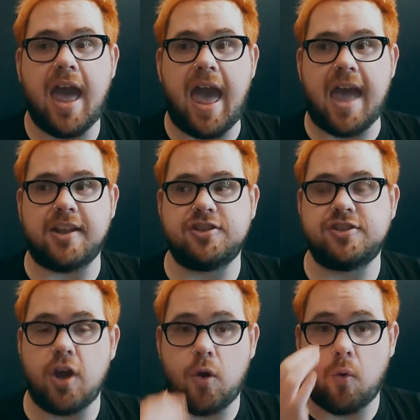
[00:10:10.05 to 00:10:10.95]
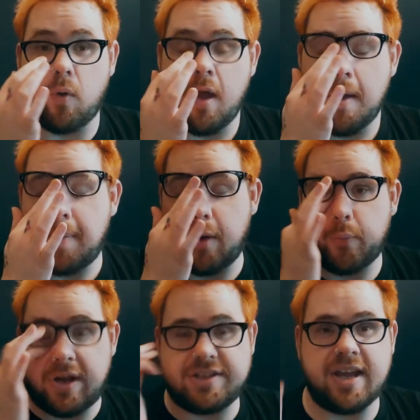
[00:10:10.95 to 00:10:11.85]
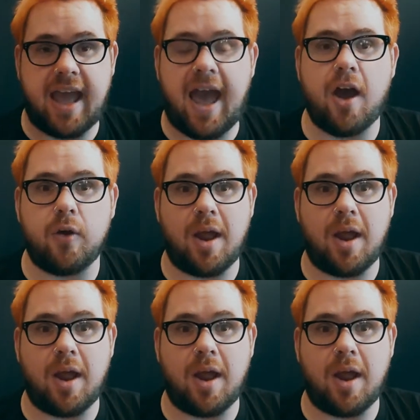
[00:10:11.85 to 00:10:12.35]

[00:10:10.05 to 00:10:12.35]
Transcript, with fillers: and so by reaching out,